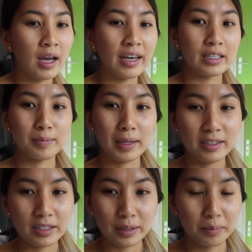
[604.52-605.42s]
I
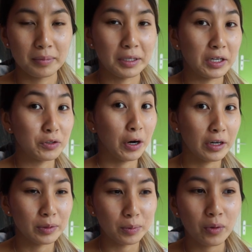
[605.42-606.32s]
explained to him that I
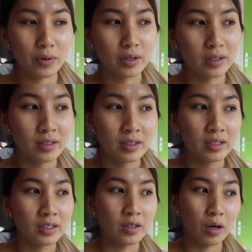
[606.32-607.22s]
tried to walk
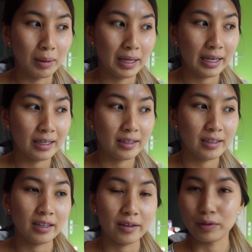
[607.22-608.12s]
on my leg
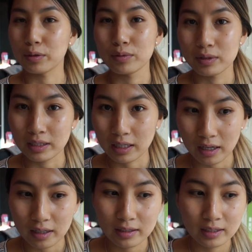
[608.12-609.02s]
even though it was in a
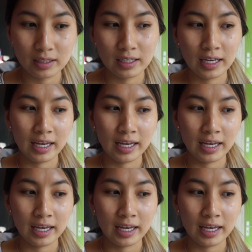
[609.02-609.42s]
cast,